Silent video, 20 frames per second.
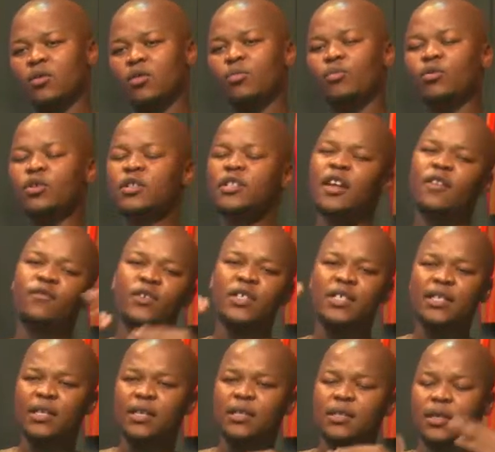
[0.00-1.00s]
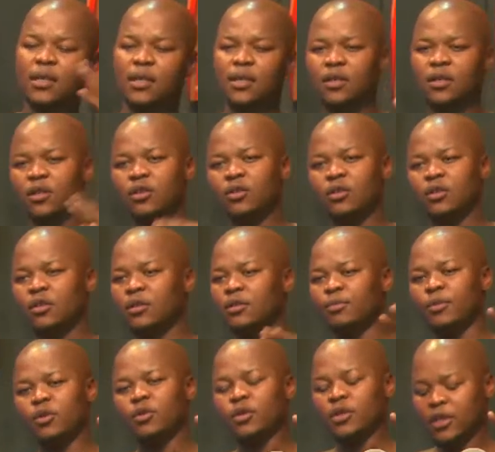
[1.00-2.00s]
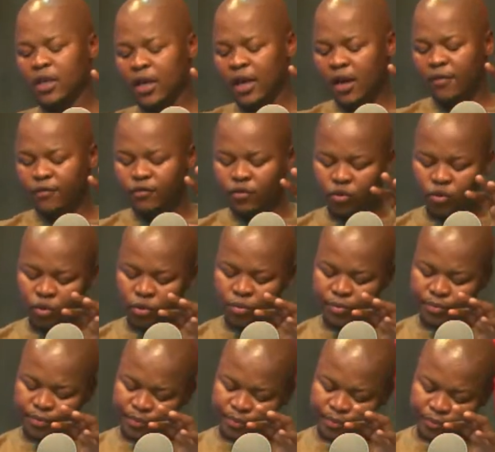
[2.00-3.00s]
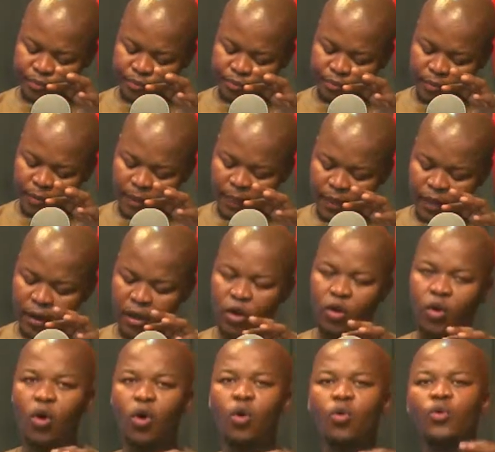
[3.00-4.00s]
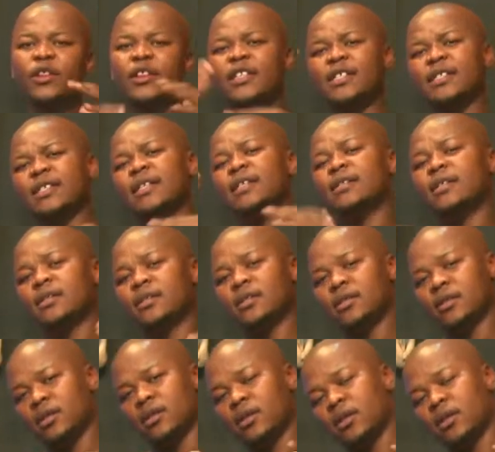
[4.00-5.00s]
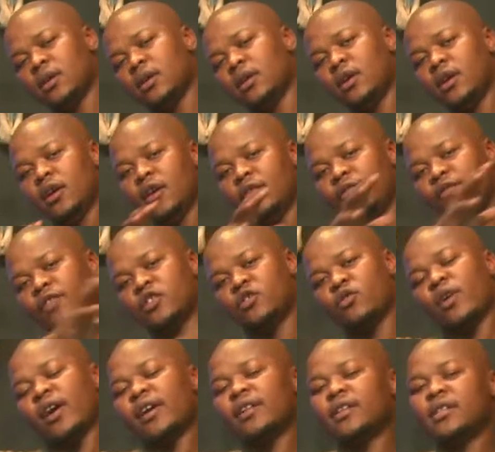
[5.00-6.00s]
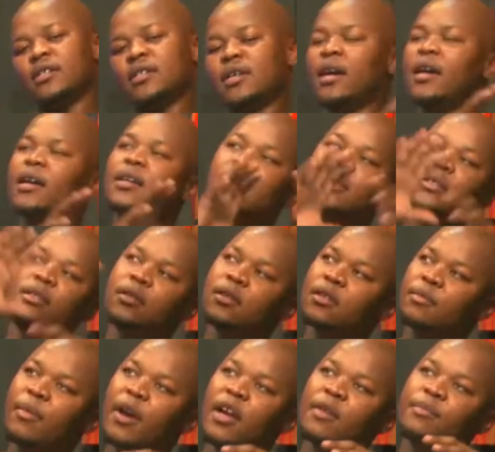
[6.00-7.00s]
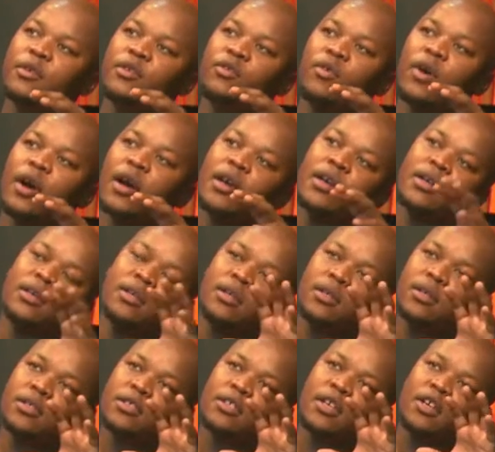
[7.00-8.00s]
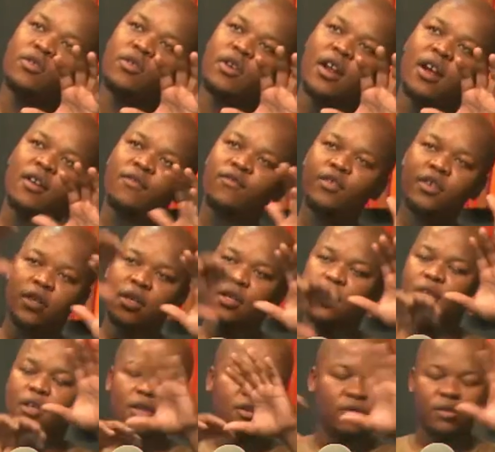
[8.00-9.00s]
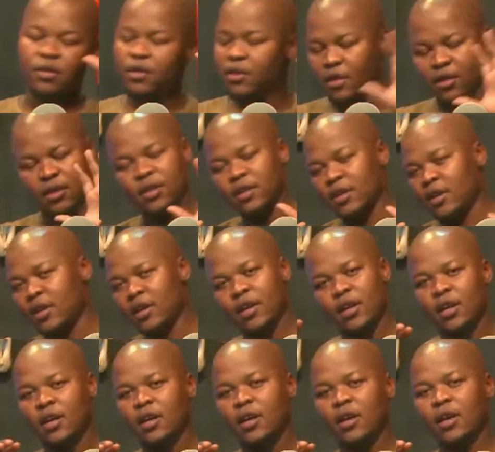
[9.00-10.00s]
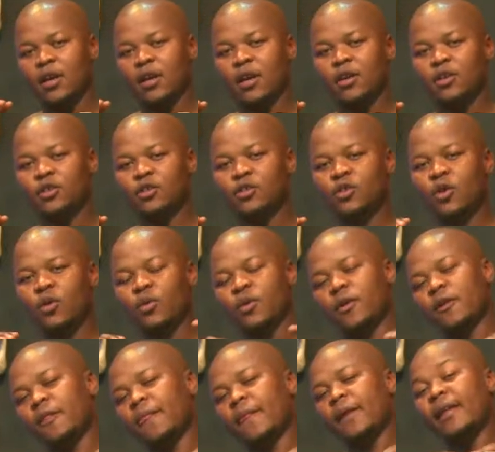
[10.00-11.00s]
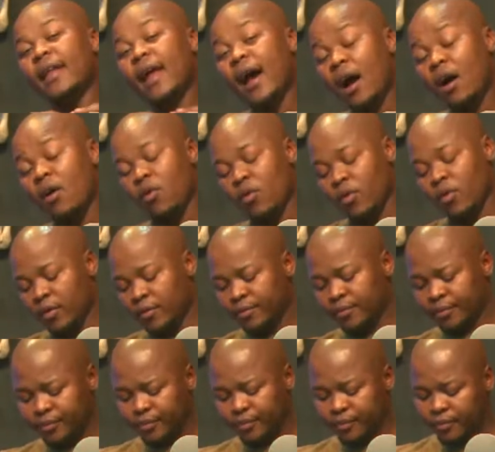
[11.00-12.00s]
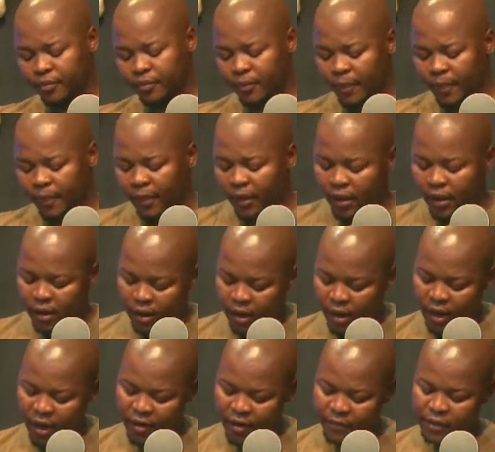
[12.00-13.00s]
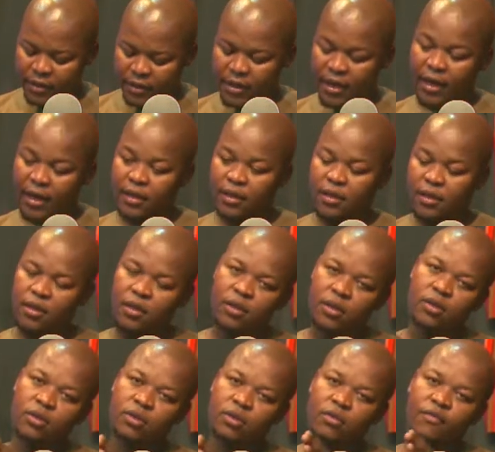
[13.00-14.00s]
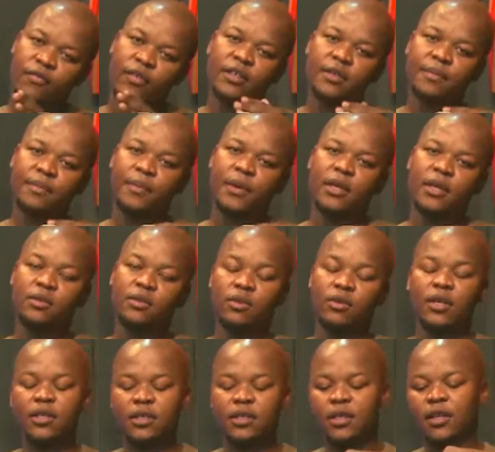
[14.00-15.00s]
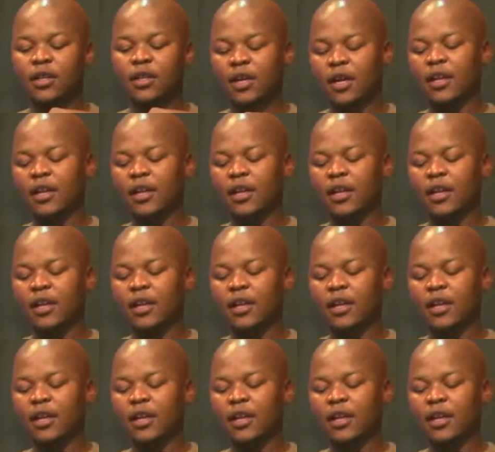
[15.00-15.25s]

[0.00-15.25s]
almost every season because they have to go with the seasons. If it's dry this side, it might be dry Central Africa. So now, animals like your veldipiers, you can see their